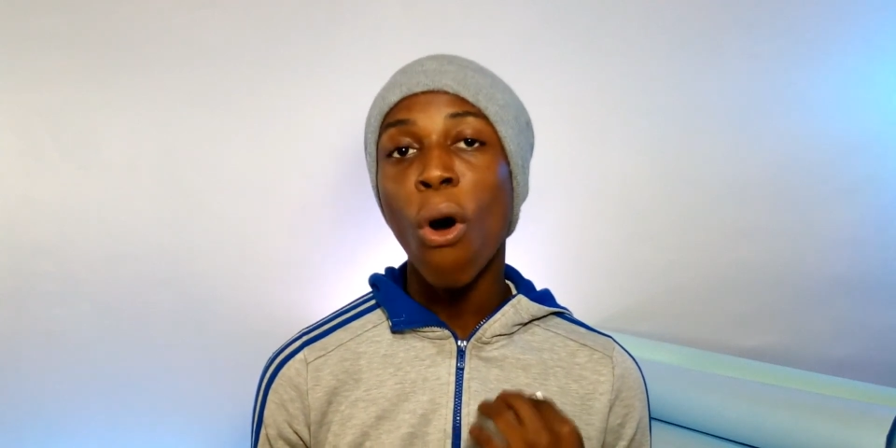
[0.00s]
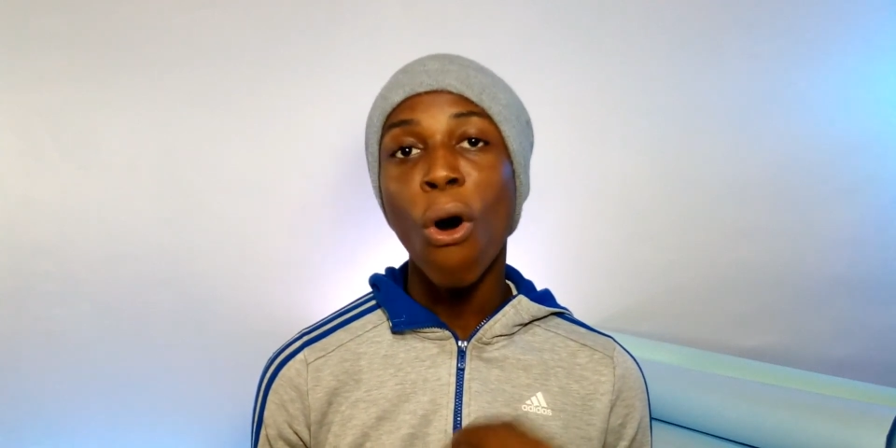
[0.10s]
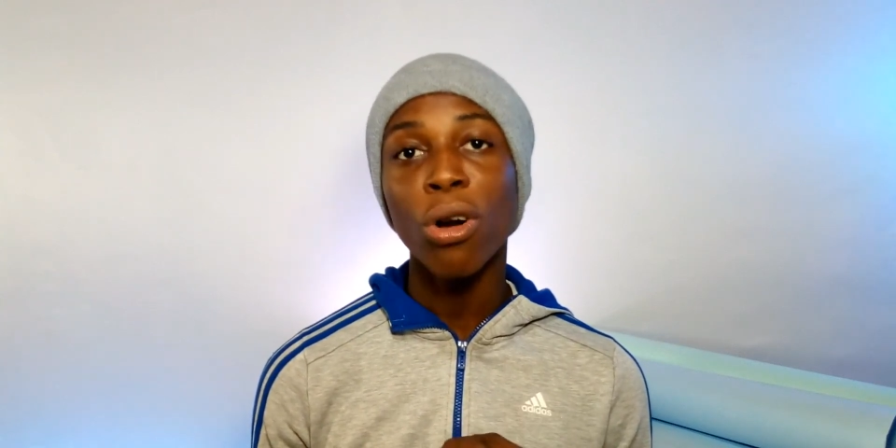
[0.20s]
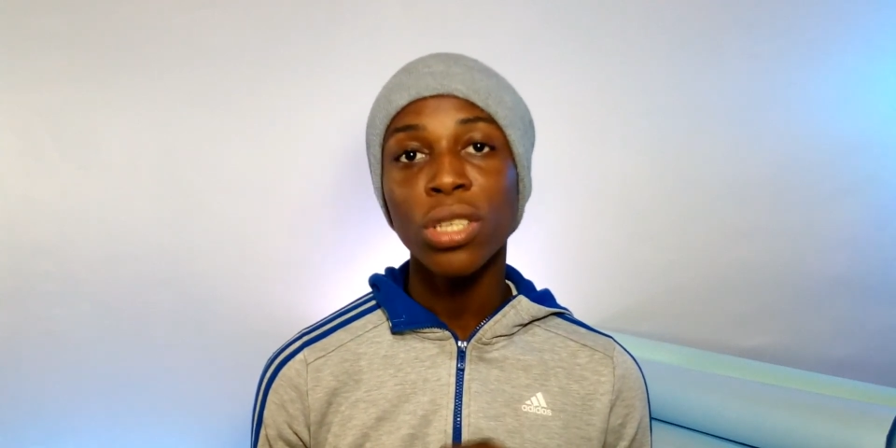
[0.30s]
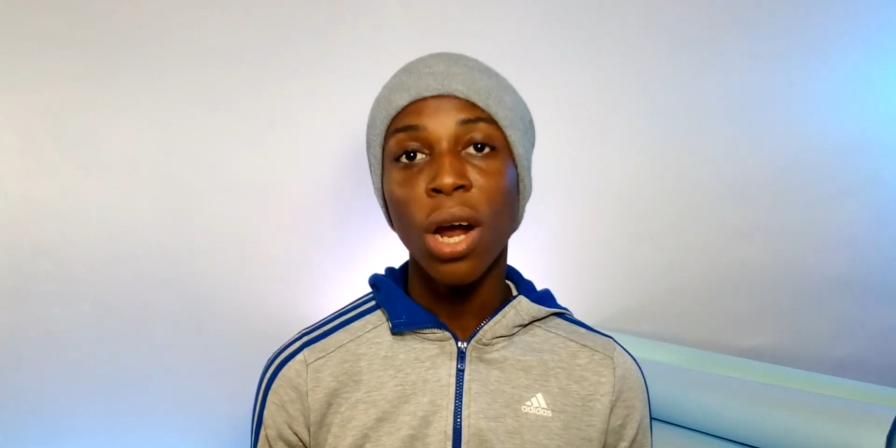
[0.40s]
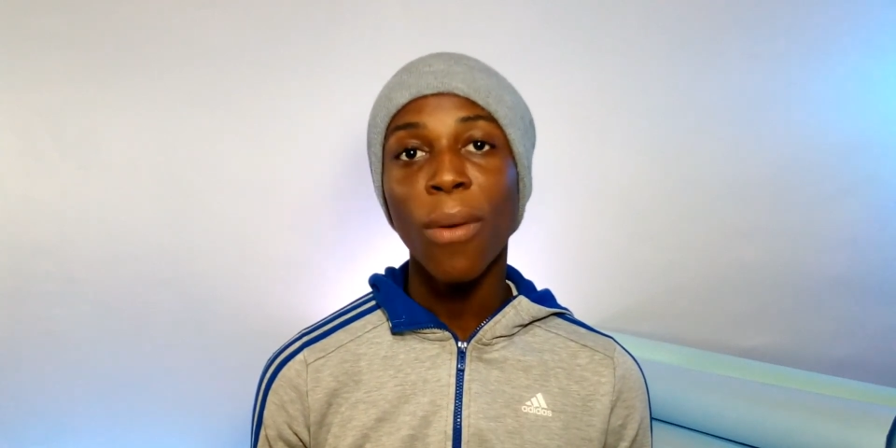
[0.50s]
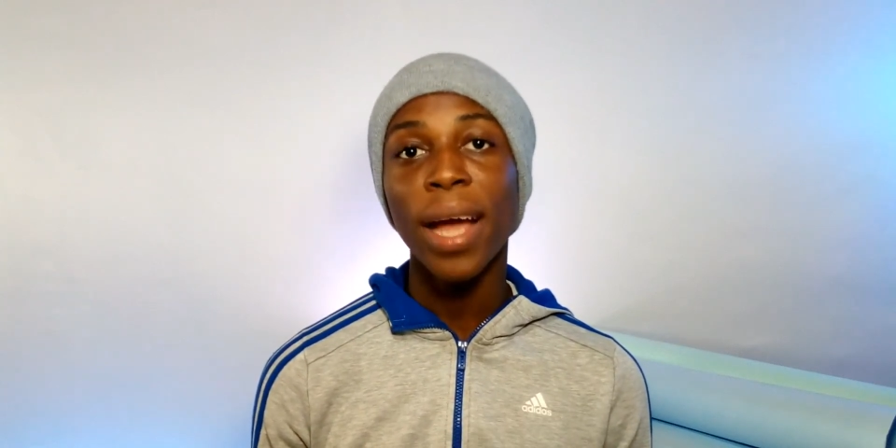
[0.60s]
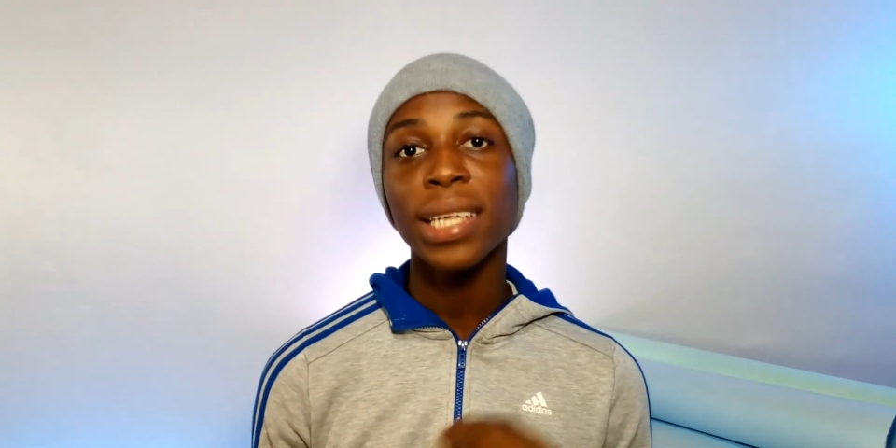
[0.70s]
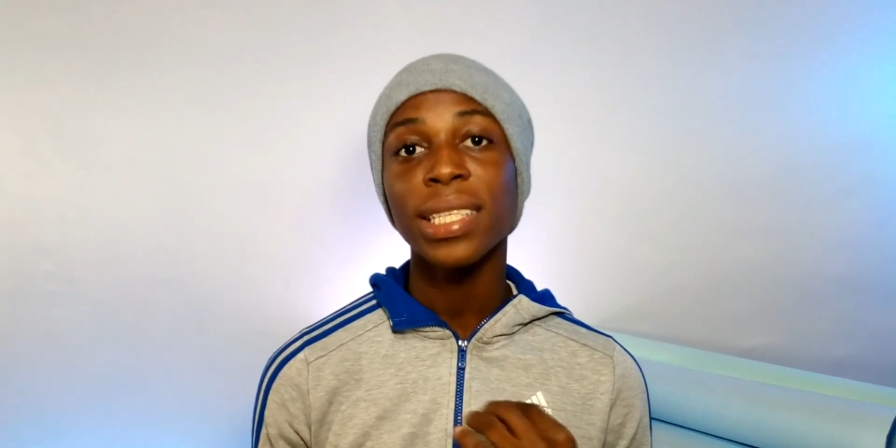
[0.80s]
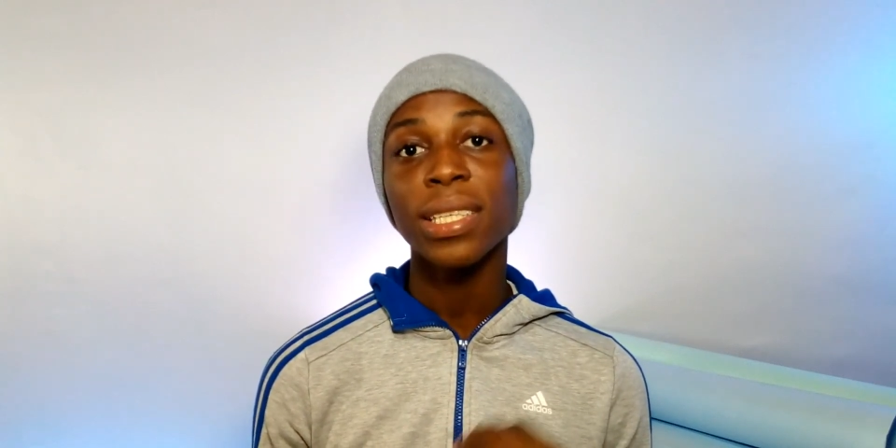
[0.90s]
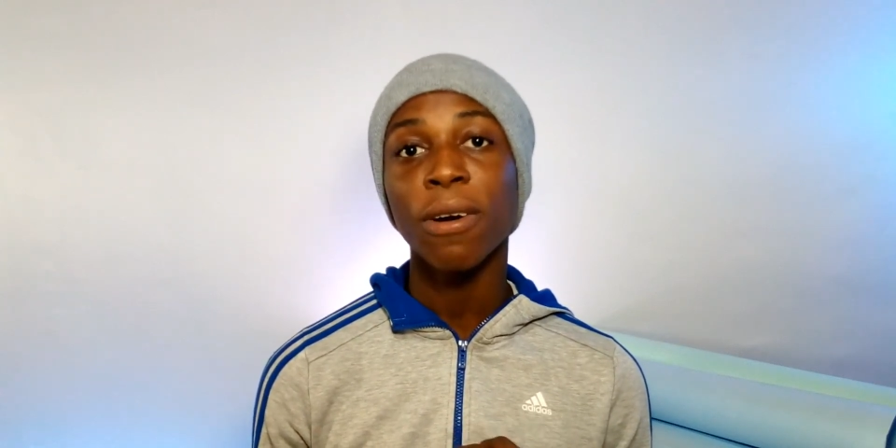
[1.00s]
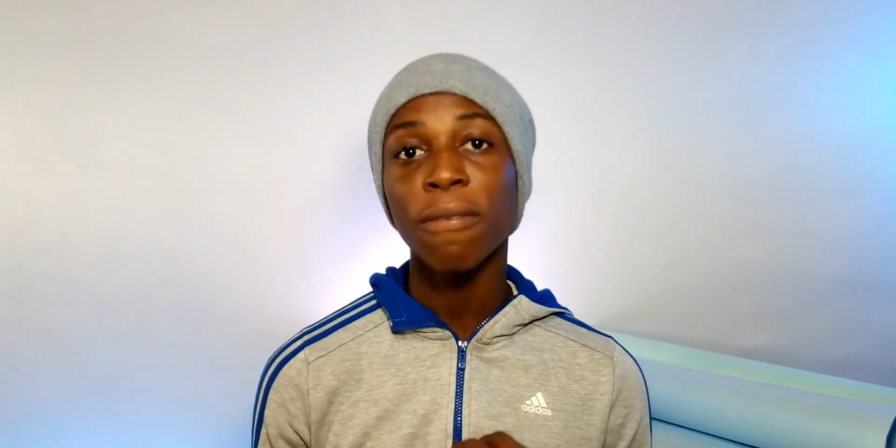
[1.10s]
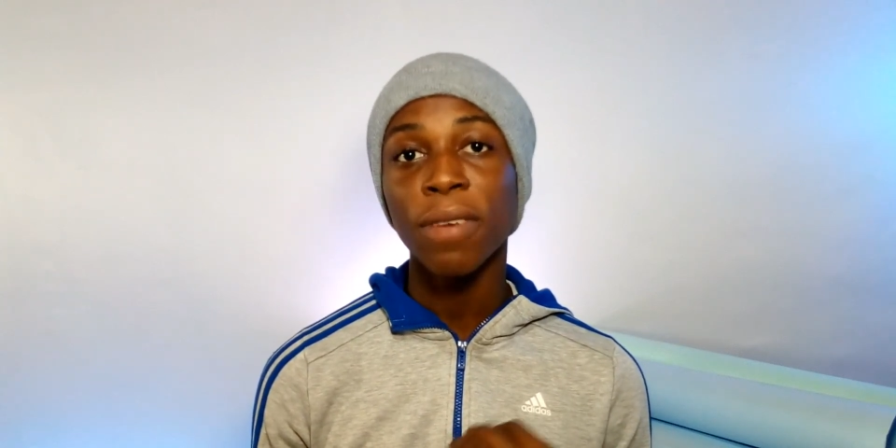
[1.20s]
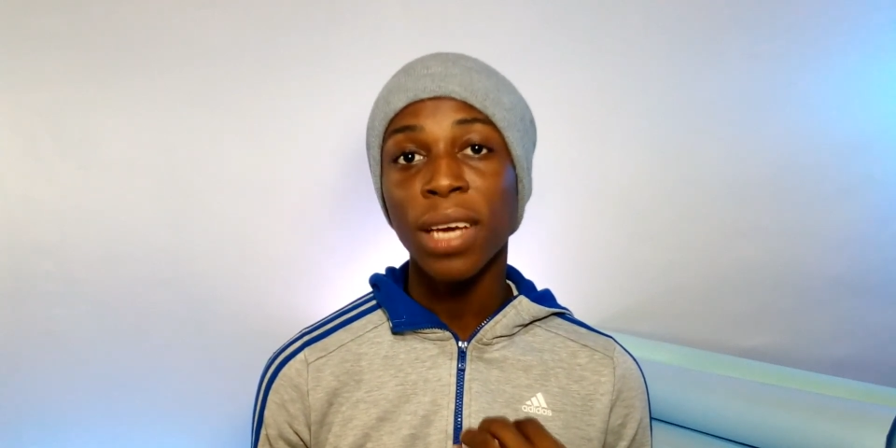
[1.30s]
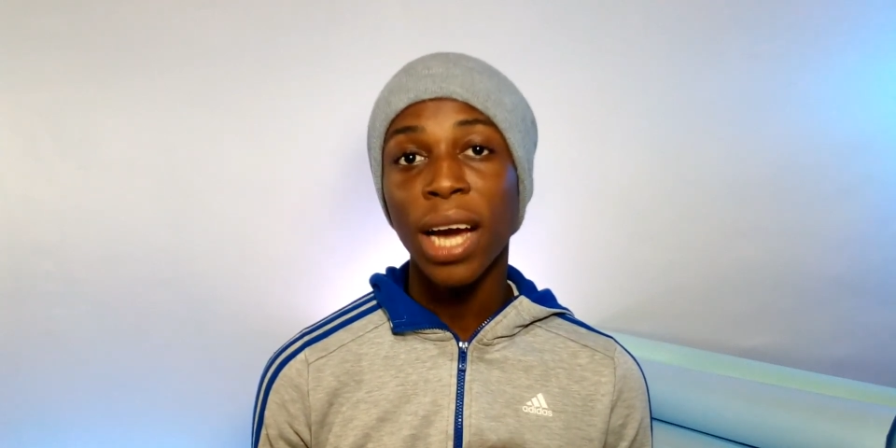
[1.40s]
ultra wide
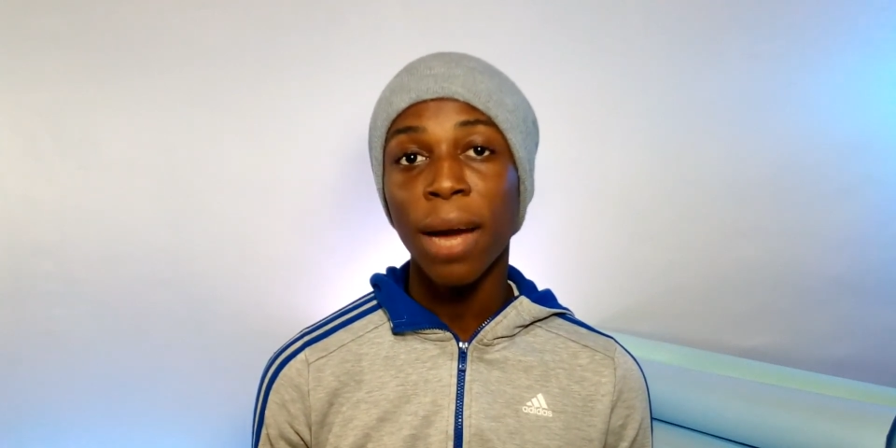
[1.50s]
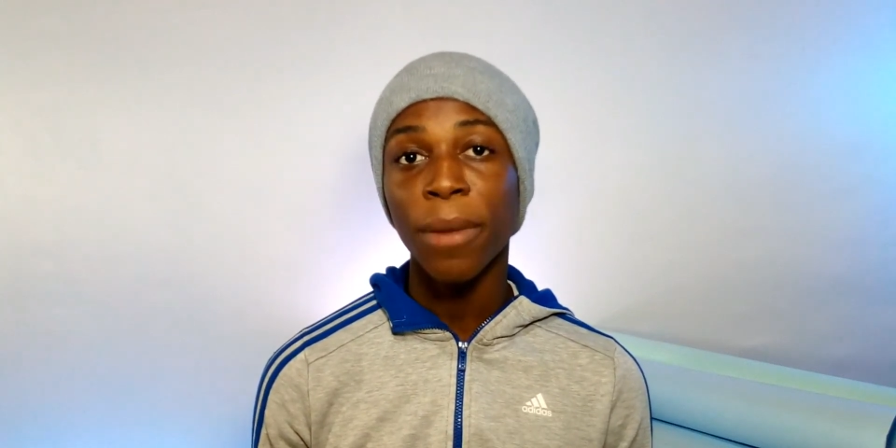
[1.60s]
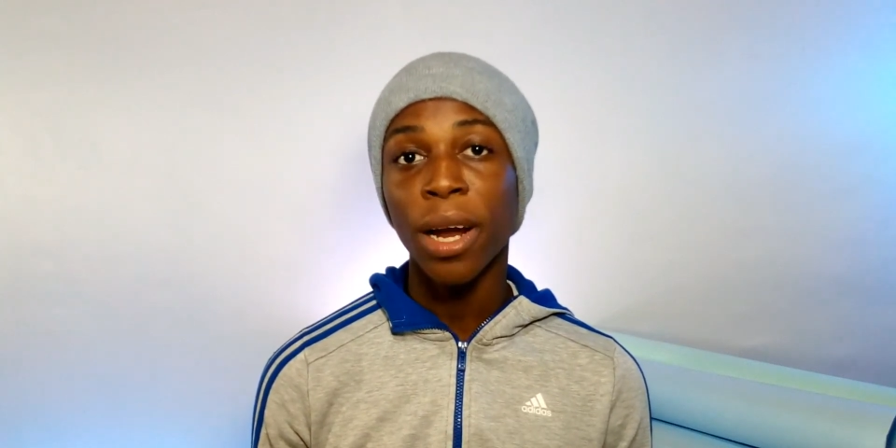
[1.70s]
selfie camera,